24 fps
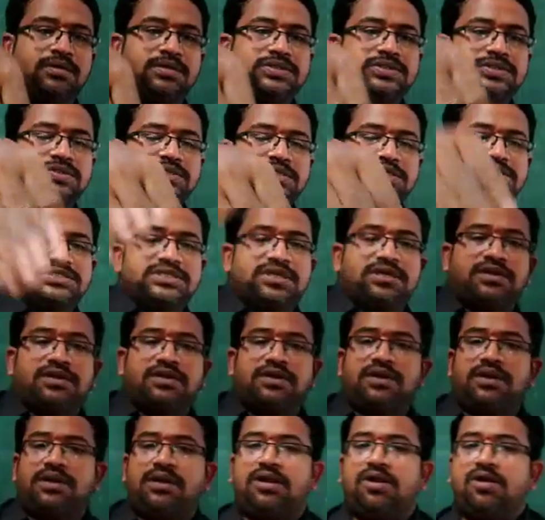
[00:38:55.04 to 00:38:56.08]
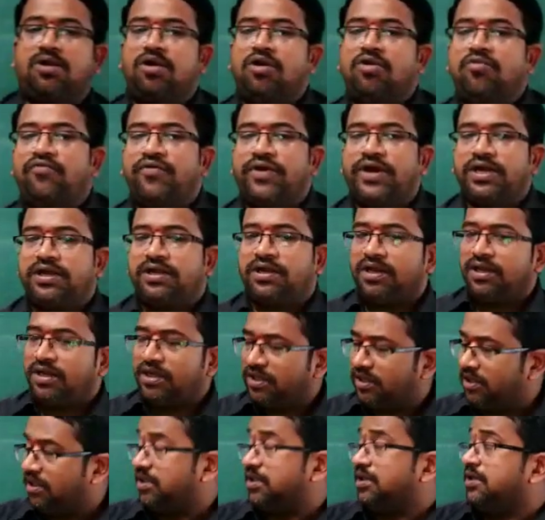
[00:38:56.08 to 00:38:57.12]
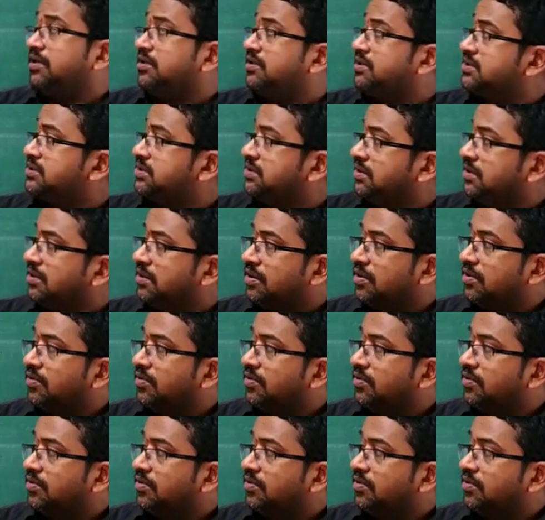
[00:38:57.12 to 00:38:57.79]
So these are called olfactory indicators.